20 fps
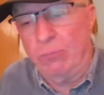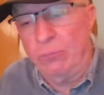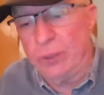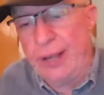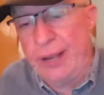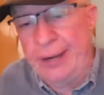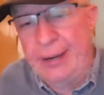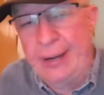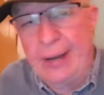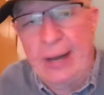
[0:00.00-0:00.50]

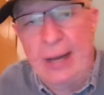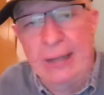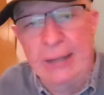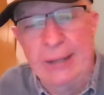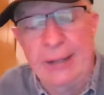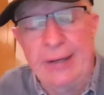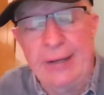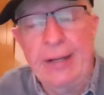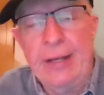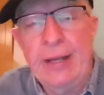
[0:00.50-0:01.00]
Kenny
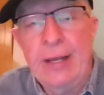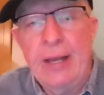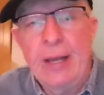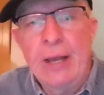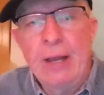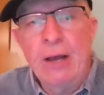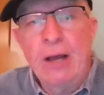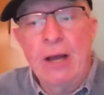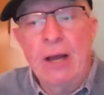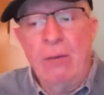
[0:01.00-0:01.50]
Holland.
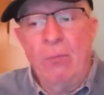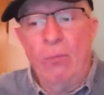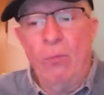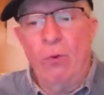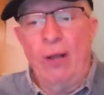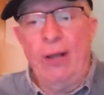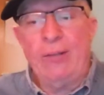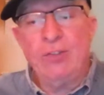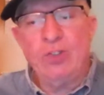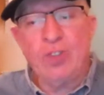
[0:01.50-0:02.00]

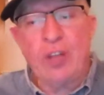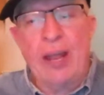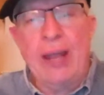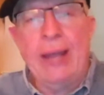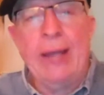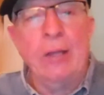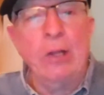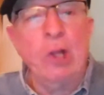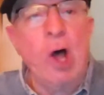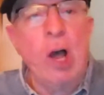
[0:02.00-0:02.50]
It's
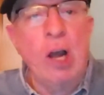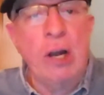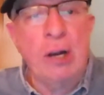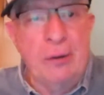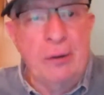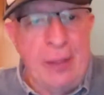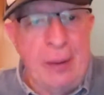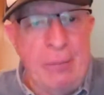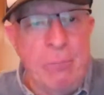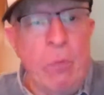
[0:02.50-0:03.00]
taken
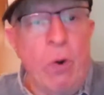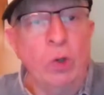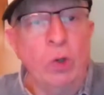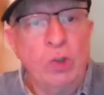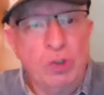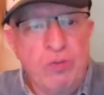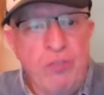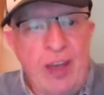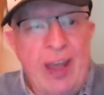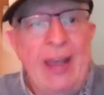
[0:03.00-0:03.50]
longer than
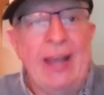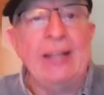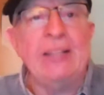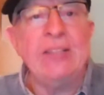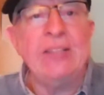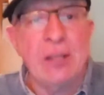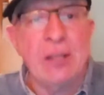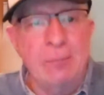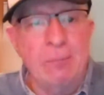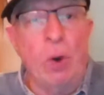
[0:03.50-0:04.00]
most
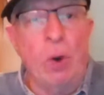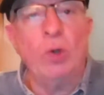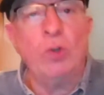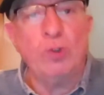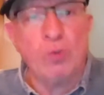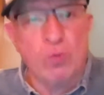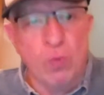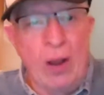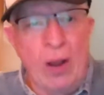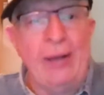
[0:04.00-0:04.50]
fans and
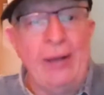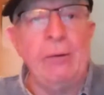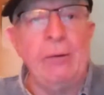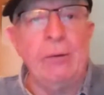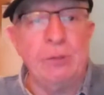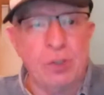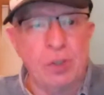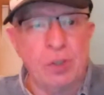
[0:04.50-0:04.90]
most writers